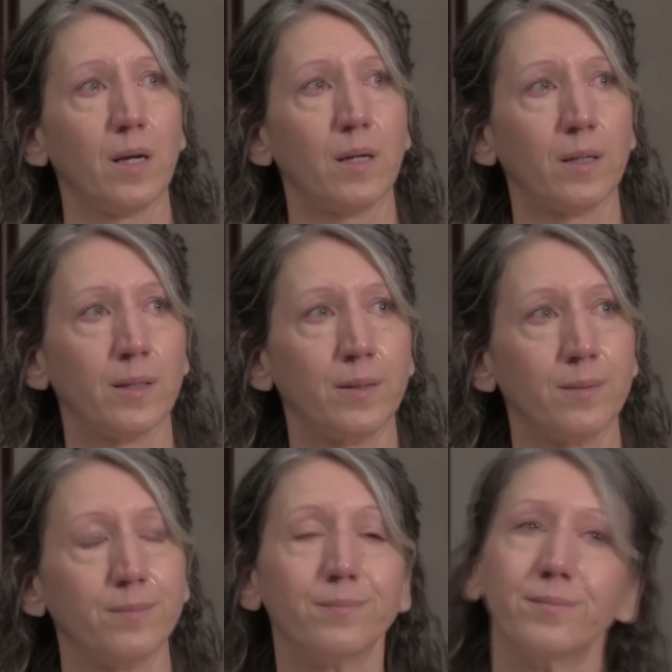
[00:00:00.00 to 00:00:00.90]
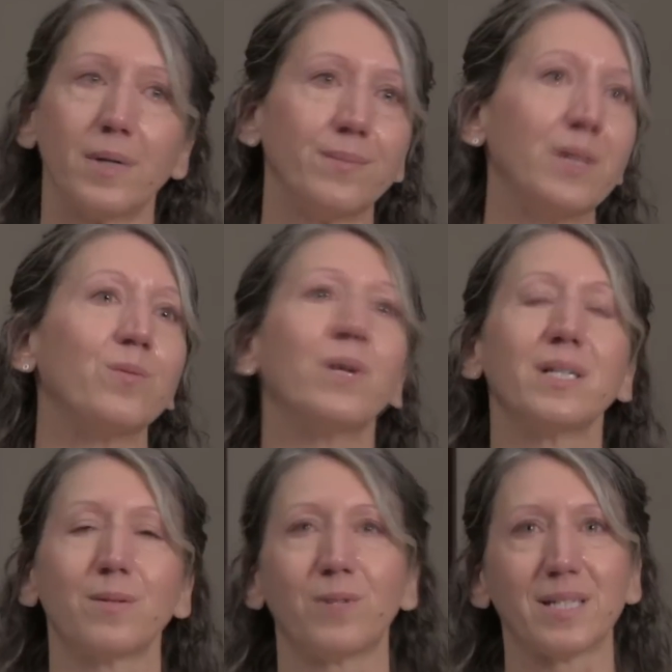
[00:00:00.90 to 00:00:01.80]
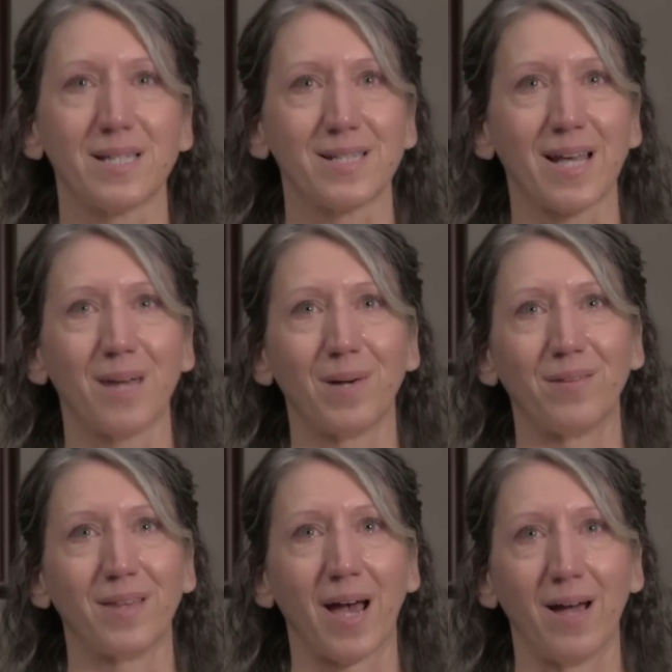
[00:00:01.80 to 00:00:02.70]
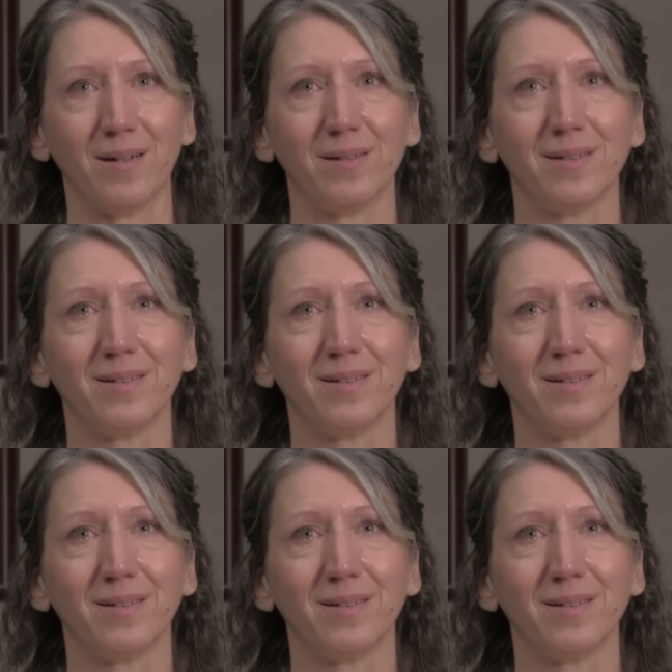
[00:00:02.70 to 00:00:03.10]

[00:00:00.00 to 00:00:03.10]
And I mean, what to say about that?